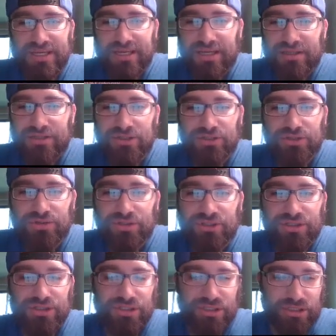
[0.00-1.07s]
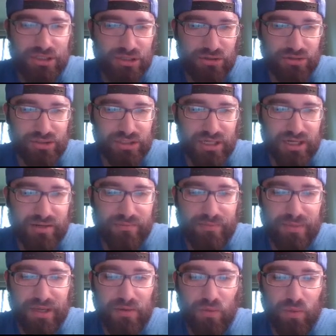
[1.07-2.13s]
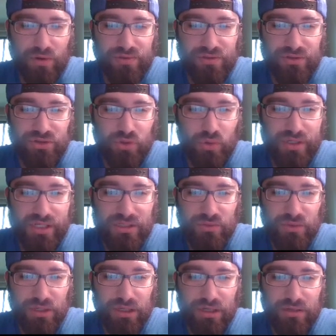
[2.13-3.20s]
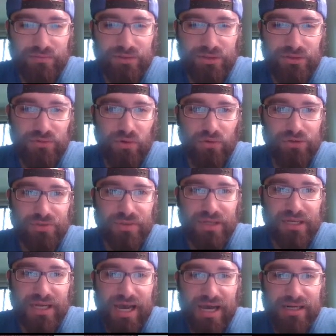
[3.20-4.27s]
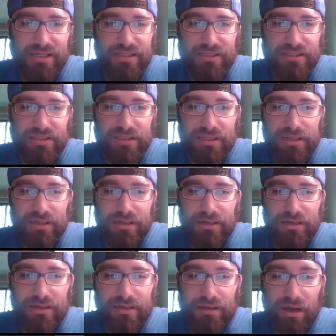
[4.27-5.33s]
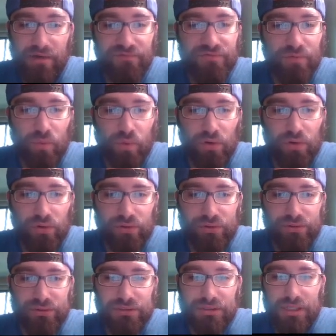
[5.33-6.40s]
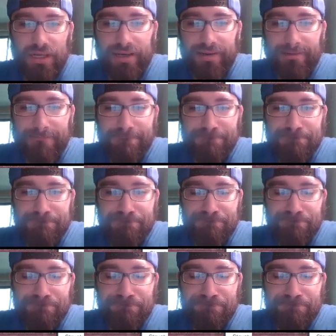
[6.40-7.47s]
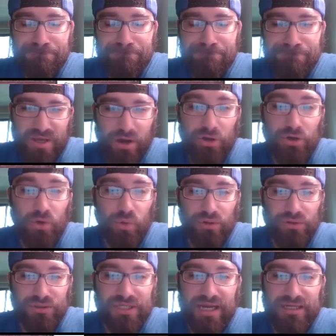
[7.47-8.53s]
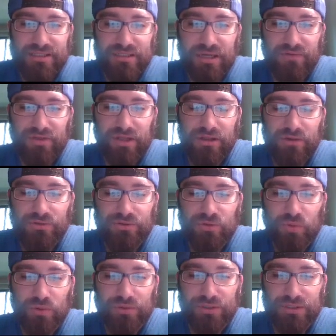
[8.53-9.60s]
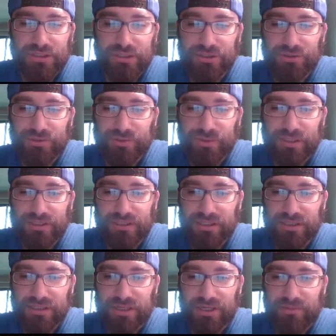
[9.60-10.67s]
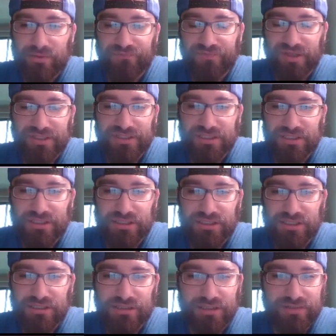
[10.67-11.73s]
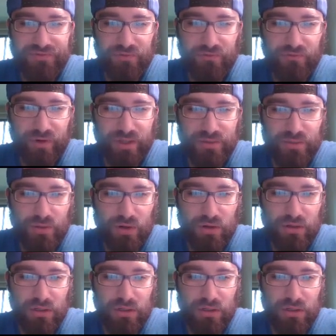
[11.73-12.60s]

the juice just doesn't usually end up being worth the squeeze when it comes to ultimate goddess of the world. The underworld goddess of the closed world. Excuse me, I said that name 16 different ways wrong.